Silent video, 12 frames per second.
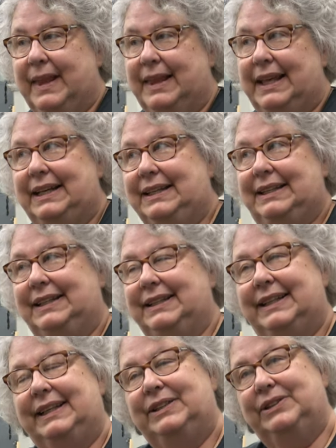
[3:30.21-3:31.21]
they didn't think
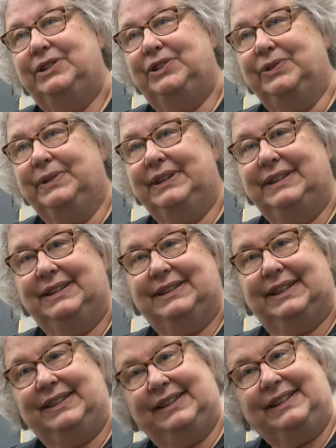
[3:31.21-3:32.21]
they could do it, and
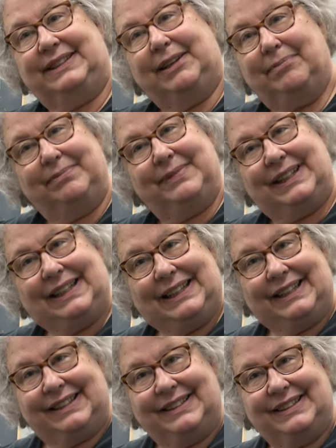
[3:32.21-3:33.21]
suddenly something
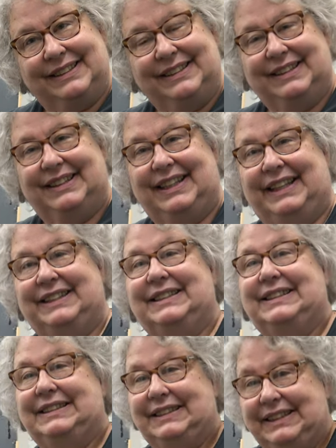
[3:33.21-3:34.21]
clicks and they can
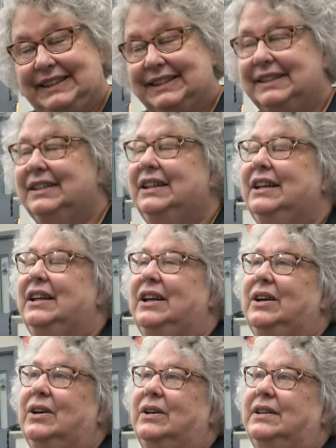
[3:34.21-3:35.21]
see it.
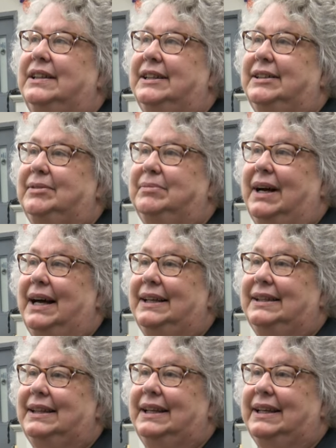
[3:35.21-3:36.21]
Um, I
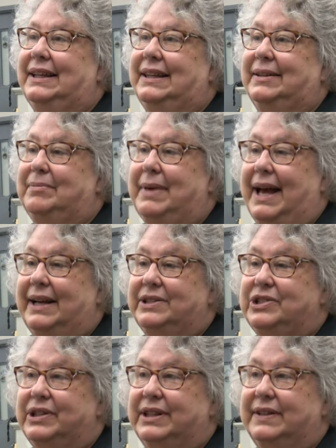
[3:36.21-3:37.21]
like the
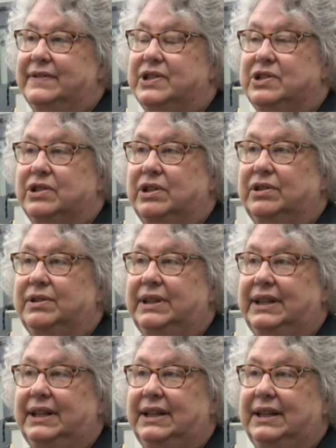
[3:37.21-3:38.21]
magic of
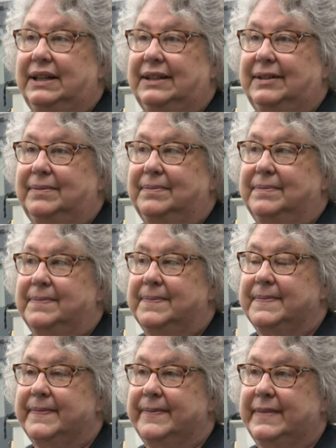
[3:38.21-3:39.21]
showing um,
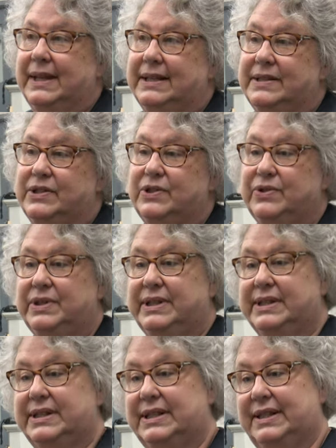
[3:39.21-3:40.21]

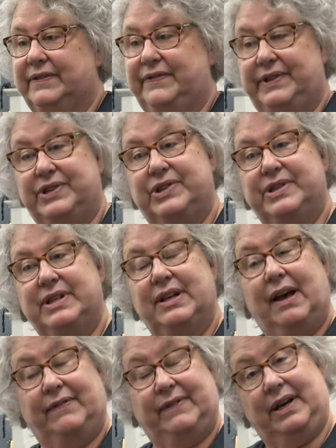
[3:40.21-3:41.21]
students the vision
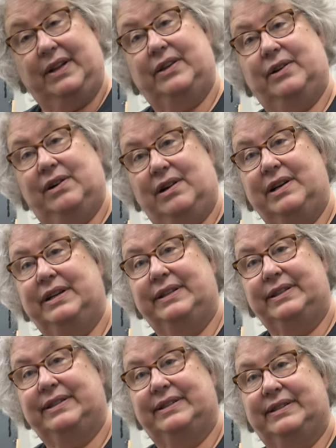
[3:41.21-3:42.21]
of other
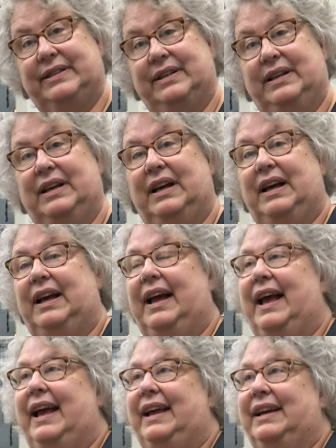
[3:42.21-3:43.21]
artists
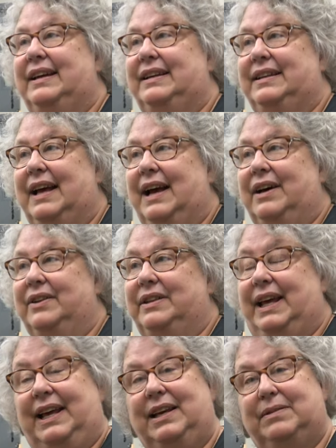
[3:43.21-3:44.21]
and how
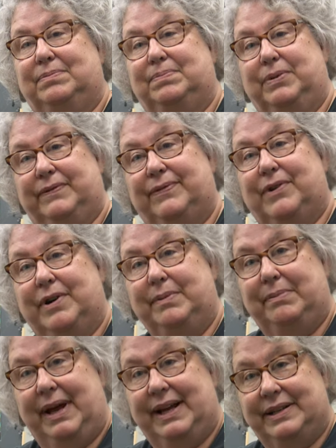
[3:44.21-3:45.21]
they perform
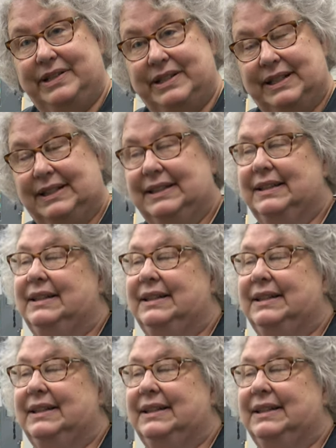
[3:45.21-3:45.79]
magic.